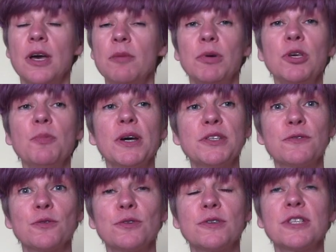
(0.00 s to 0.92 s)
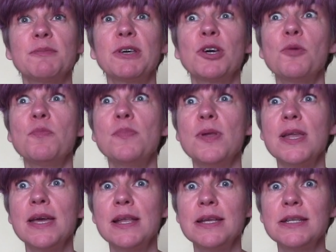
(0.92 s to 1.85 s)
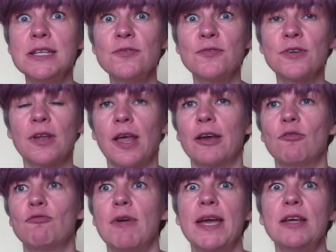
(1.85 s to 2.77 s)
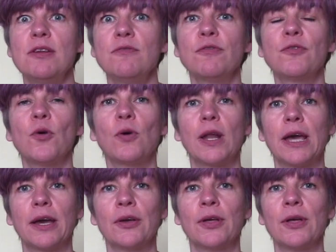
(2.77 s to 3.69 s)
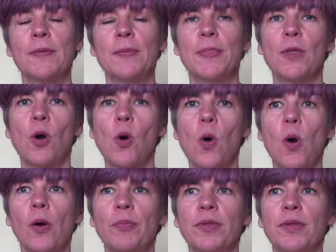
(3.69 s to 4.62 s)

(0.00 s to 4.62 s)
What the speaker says: But you might have thought of something completely different, like rain falling or